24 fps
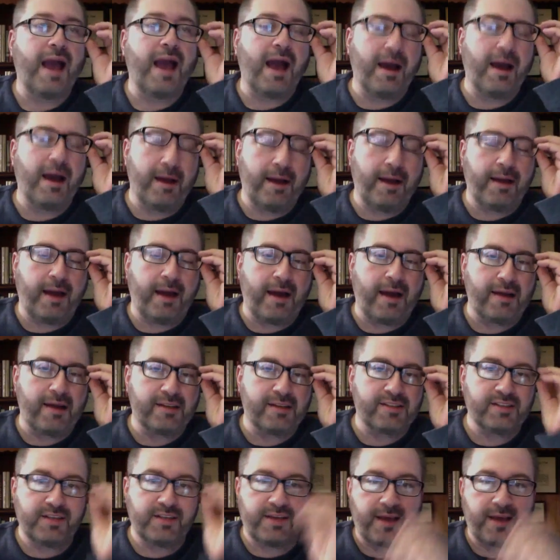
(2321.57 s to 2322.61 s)
I
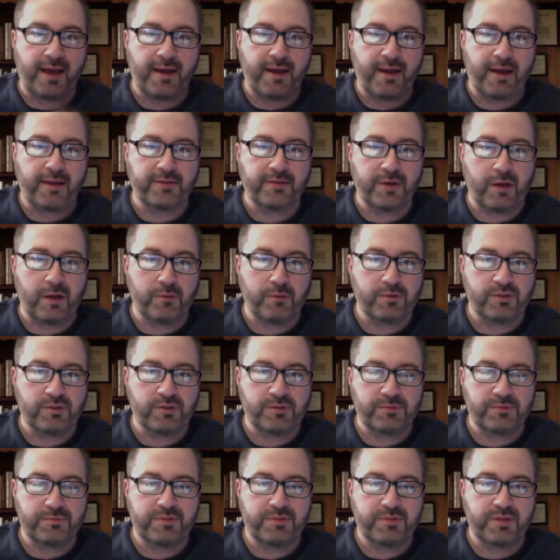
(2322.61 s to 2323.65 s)
honestly, I was
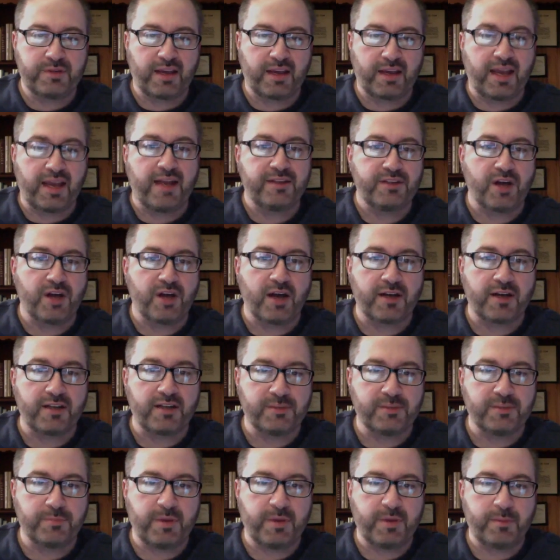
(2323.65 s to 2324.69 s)
again talking to
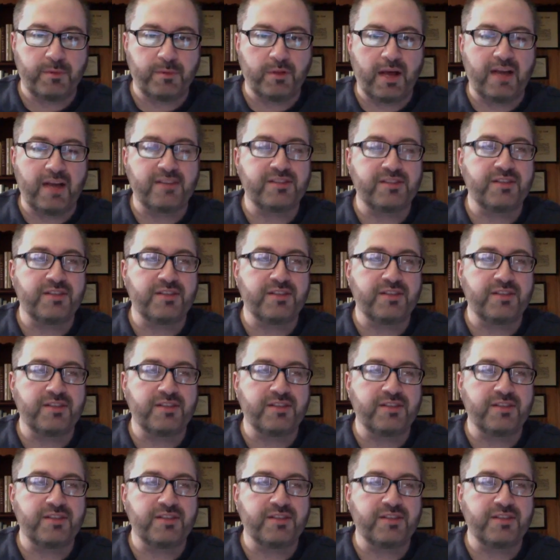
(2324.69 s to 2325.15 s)
some people last